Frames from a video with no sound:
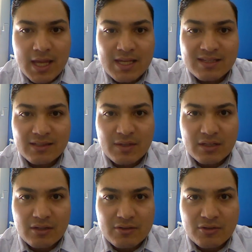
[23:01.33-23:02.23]
And a
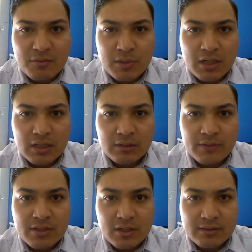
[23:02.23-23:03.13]
coach like
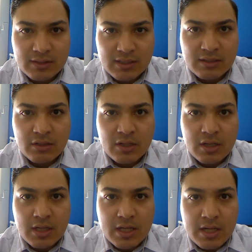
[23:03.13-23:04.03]
Mihajlovic, I think
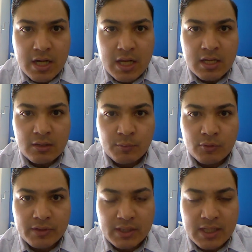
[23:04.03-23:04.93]
now
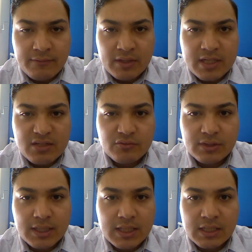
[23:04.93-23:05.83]
more than ever, he's
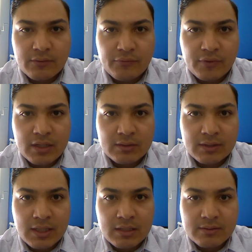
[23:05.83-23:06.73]
really getting found
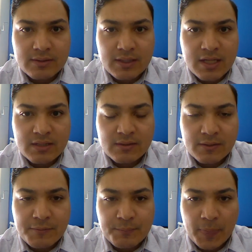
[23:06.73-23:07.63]
out. And
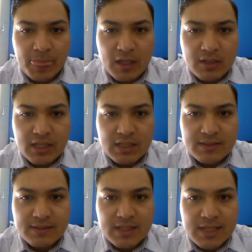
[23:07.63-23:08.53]
I can't
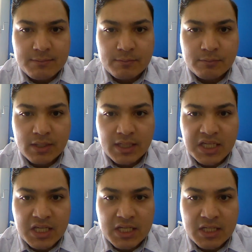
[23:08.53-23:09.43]
see him
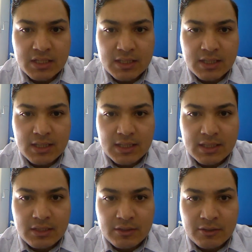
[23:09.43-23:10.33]
getting
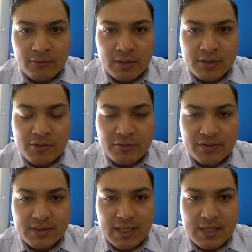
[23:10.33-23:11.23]
one of
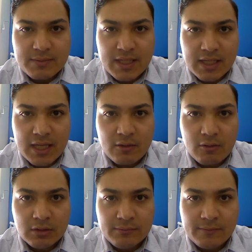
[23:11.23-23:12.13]
those teams that can
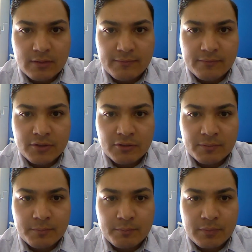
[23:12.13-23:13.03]
qualify for Europe.
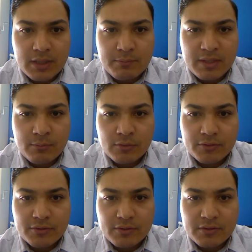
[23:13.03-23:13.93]
He'd be more
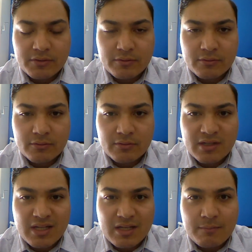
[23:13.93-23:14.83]
suited to
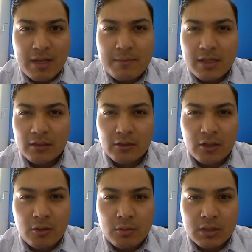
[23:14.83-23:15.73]
maybe a
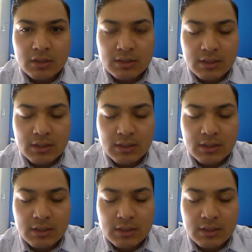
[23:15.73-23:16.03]
lower